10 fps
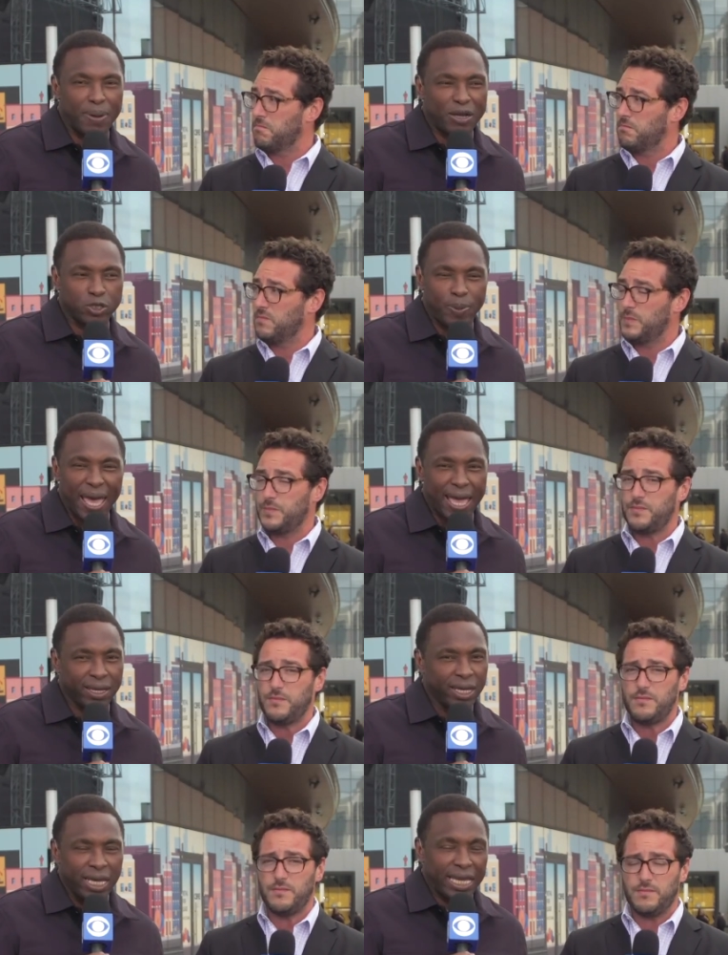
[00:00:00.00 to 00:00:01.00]
Speaker 1: to bounce
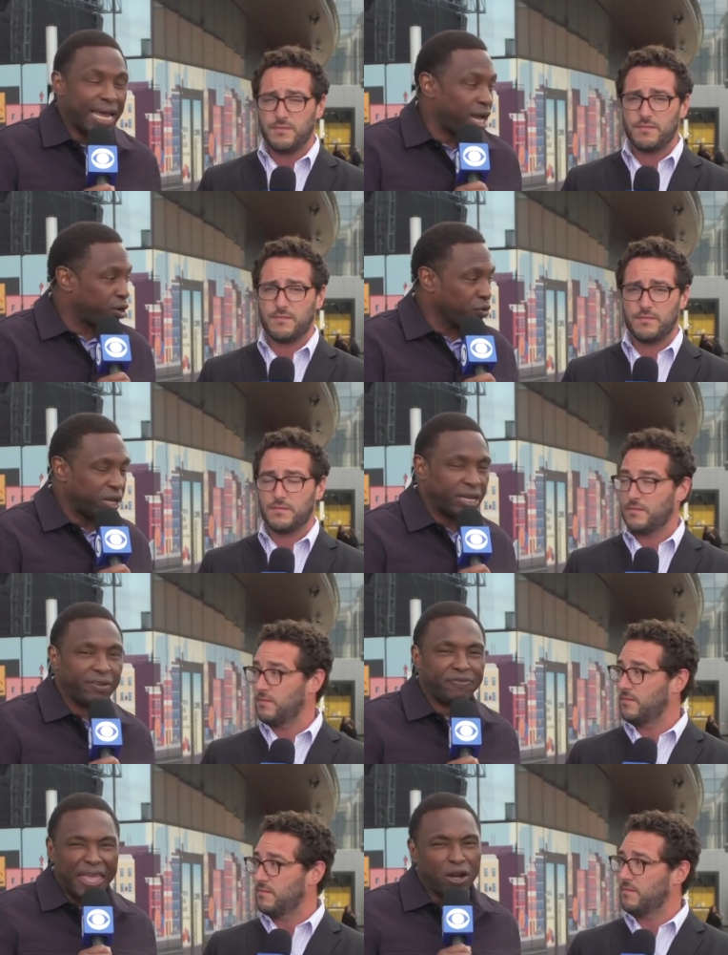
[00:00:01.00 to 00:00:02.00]
back, and I agree.
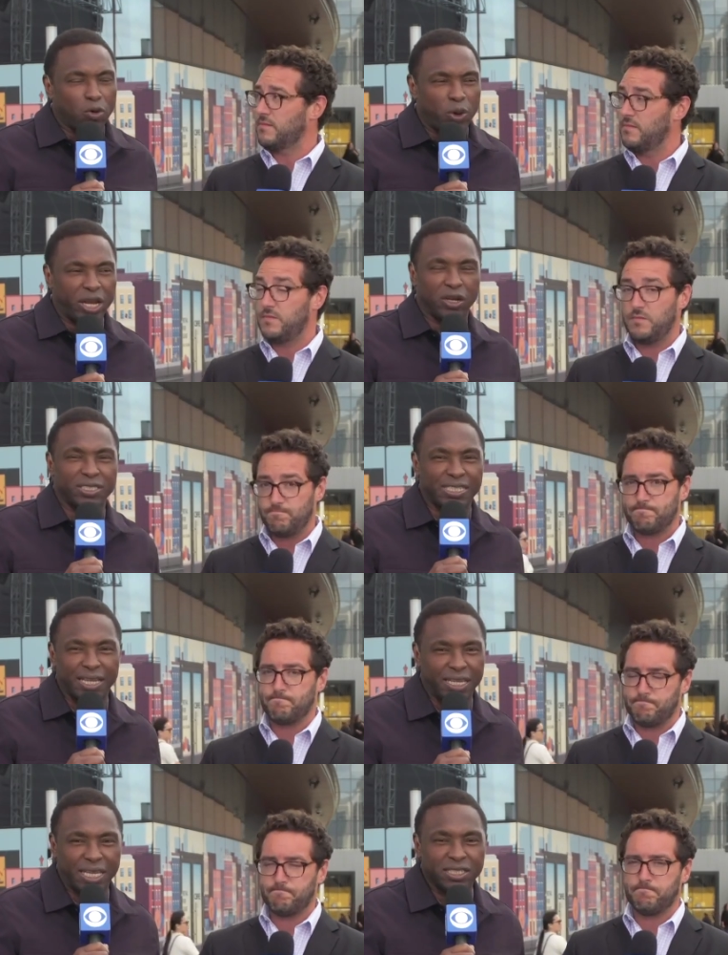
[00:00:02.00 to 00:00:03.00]
If they don't win on
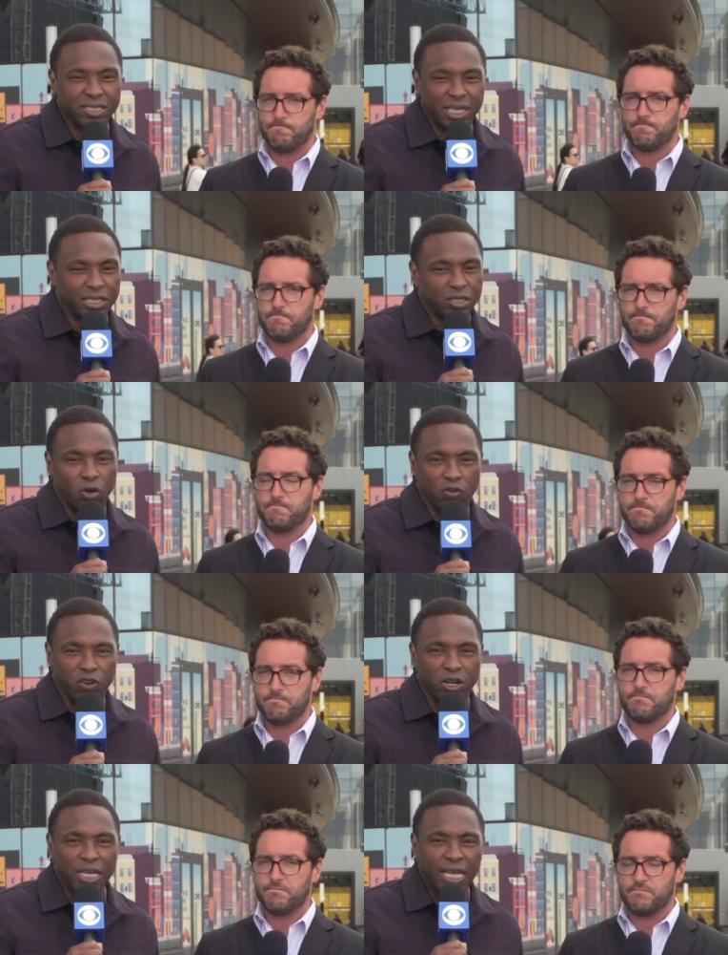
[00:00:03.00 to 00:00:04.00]
Sunday, it's it's
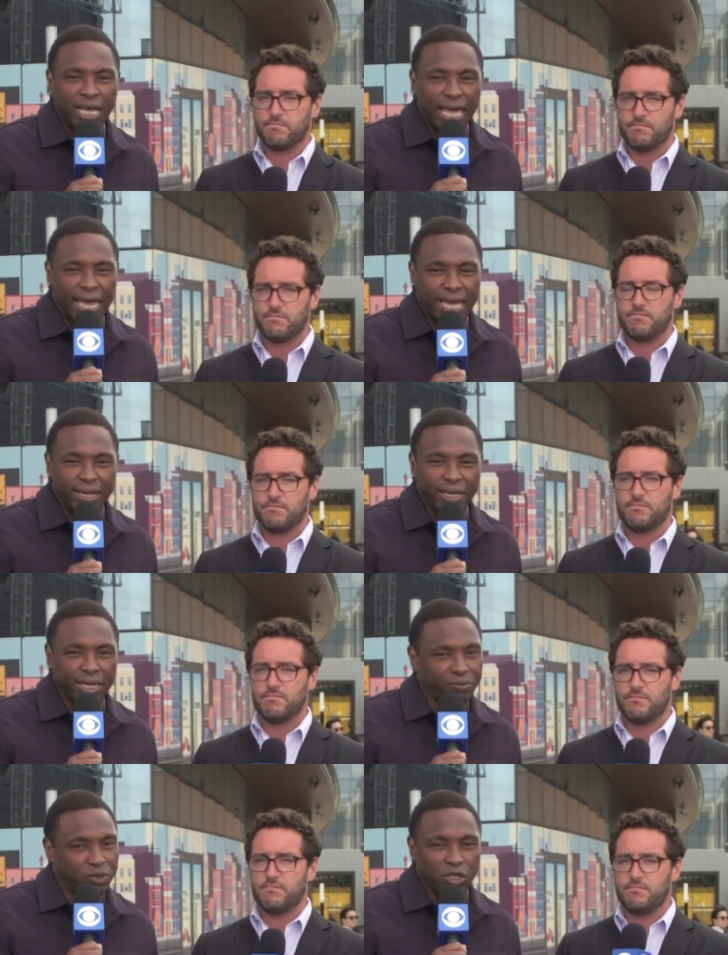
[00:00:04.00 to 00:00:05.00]
over. And,
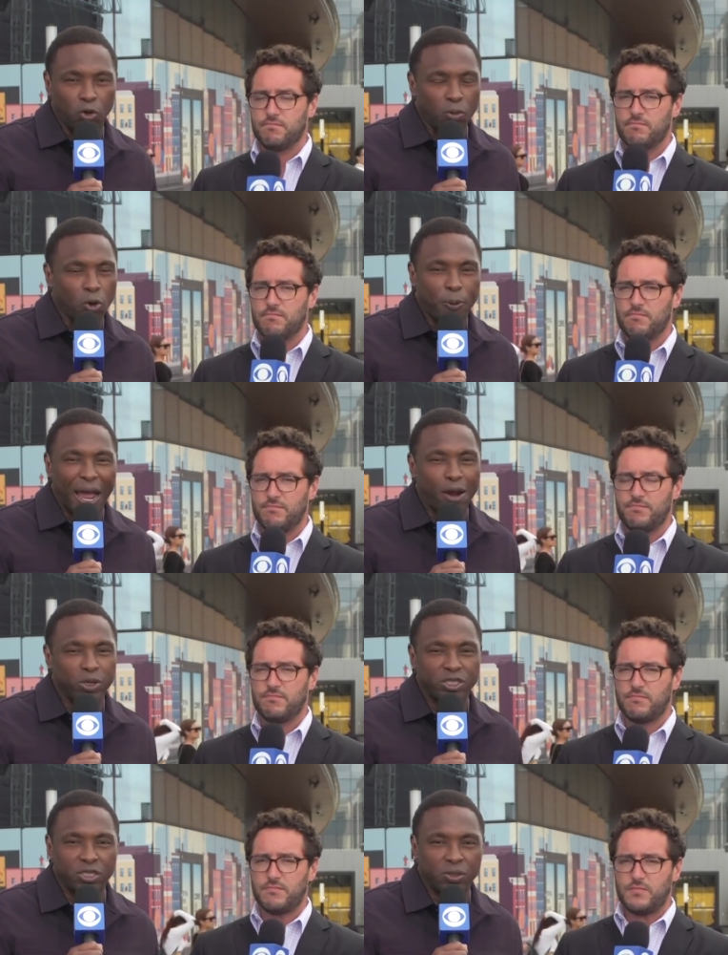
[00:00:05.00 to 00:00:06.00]
you know, more
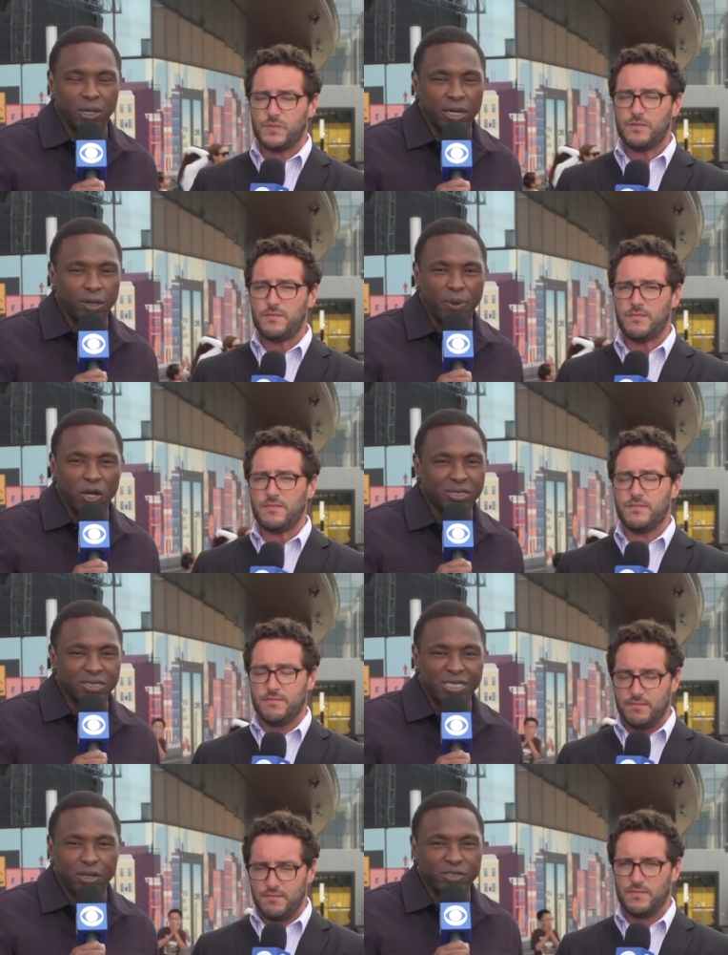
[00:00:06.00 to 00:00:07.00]
power to uh, the
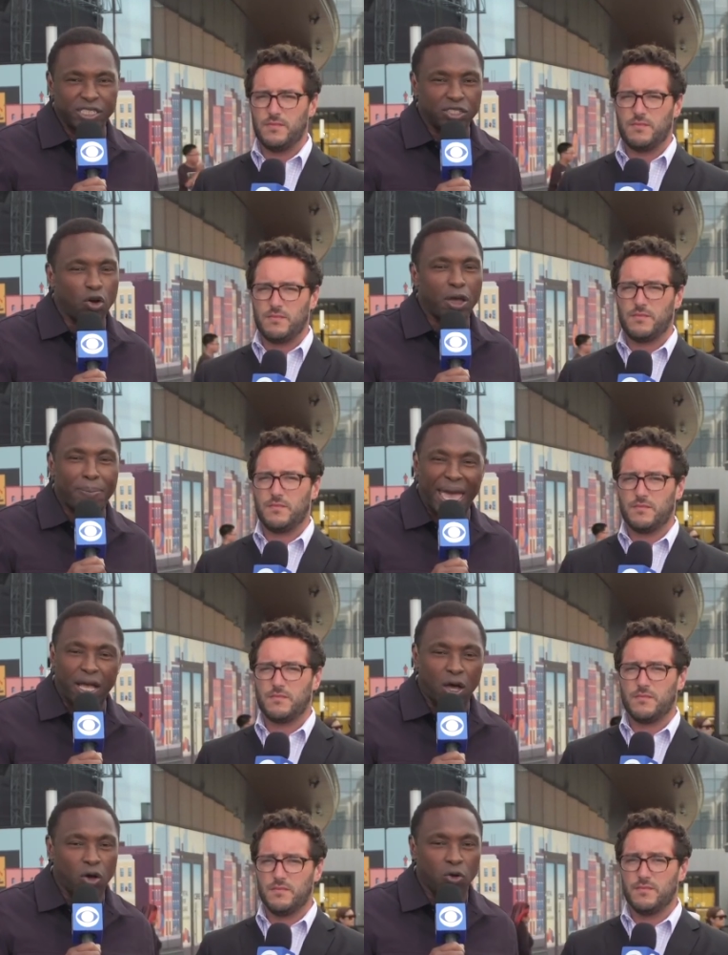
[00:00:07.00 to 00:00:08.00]
Boston Celtics going
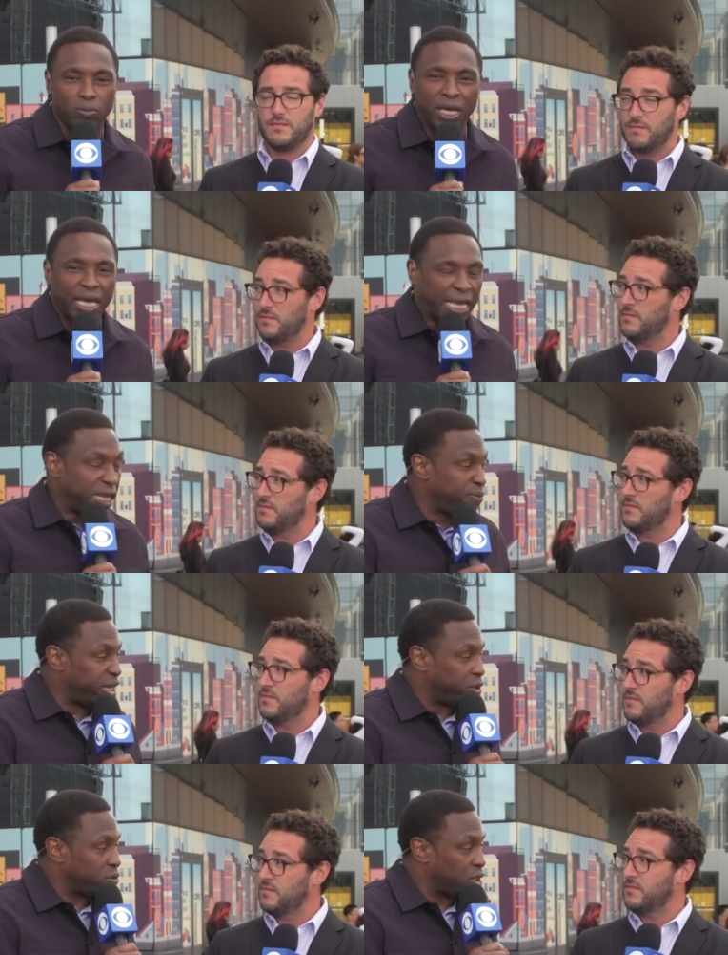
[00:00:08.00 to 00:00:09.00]
back home. Ime
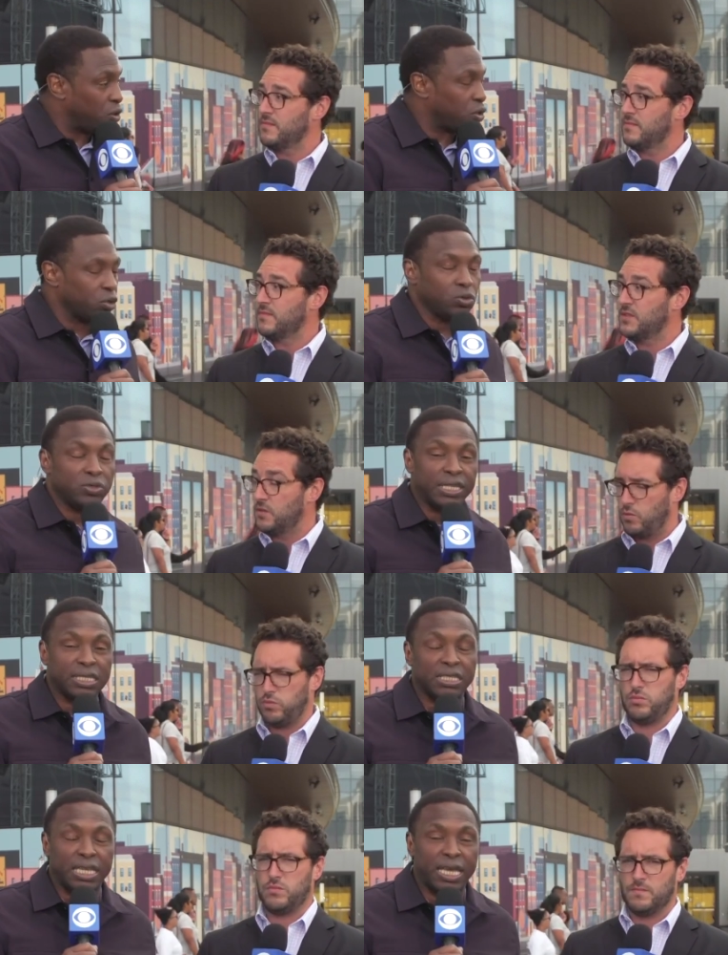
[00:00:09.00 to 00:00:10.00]
Udoka, who
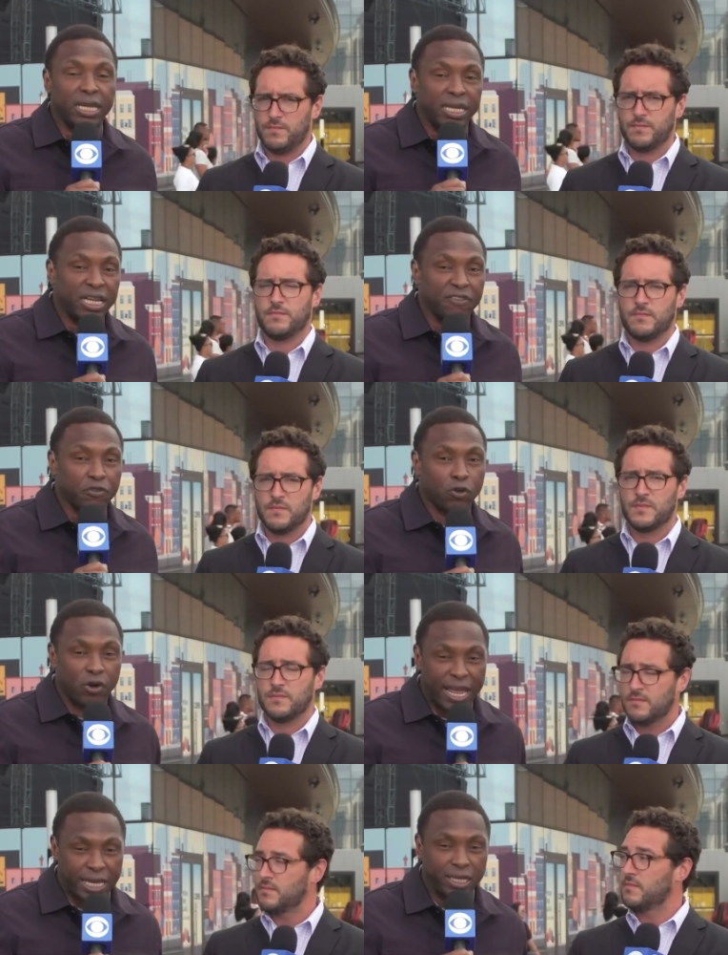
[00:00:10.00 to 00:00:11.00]
doesn't get enough
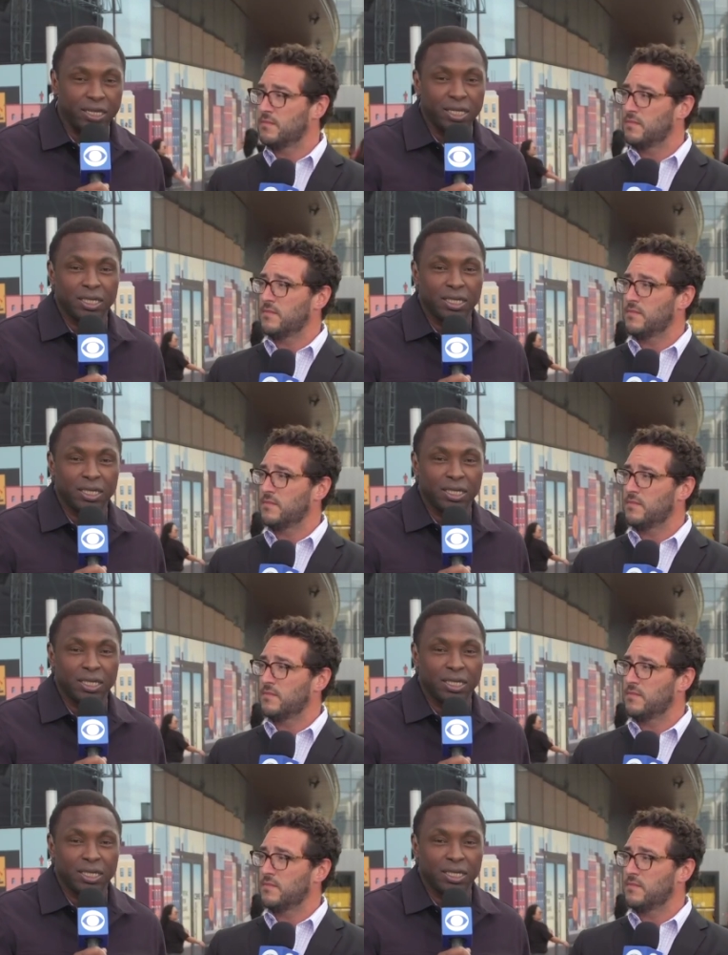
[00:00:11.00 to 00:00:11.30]
credit.